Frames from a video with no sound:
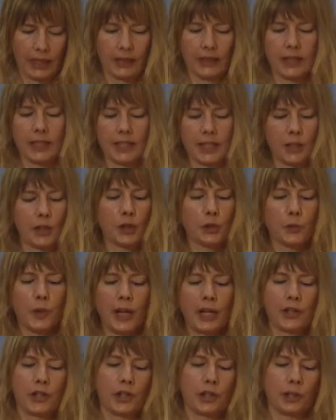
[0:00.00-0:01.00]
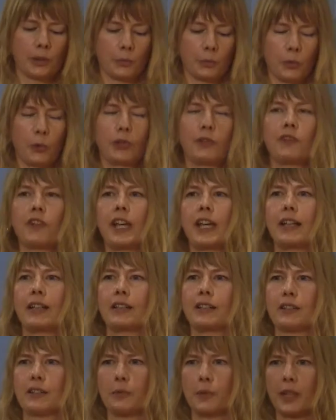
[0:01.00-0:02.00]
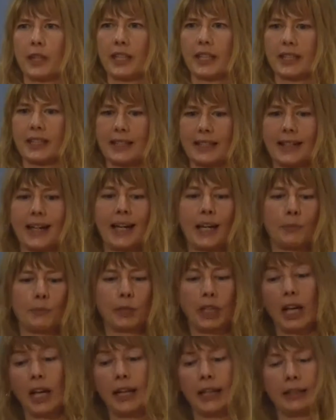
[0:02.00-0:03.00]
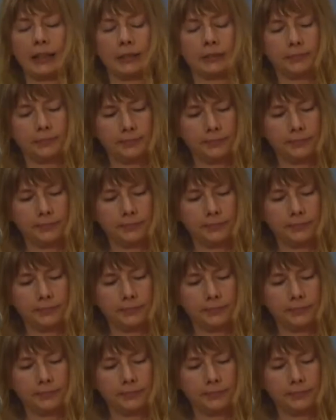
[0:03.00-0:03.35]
The situation prevails with its timeline.